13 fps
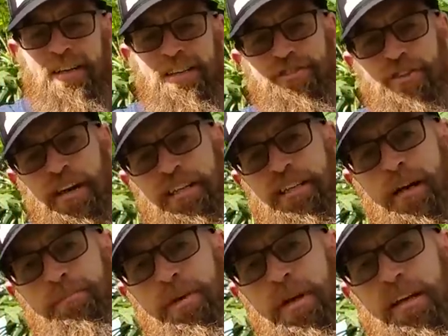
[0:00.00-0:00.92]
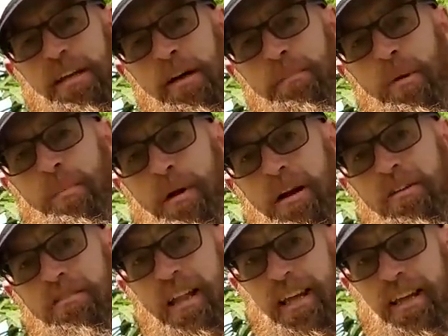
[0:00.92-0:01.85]
So I ended up picking up a pair
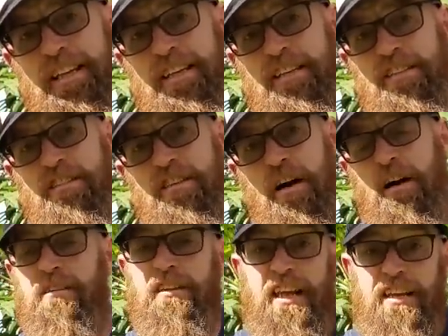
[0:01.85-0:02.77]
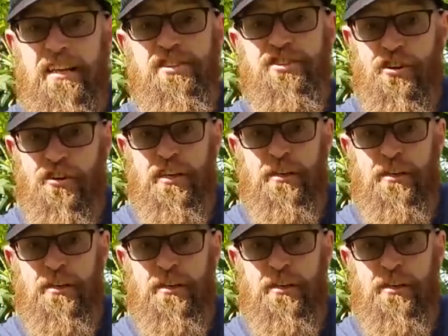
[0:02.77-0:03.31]
of Leki Journey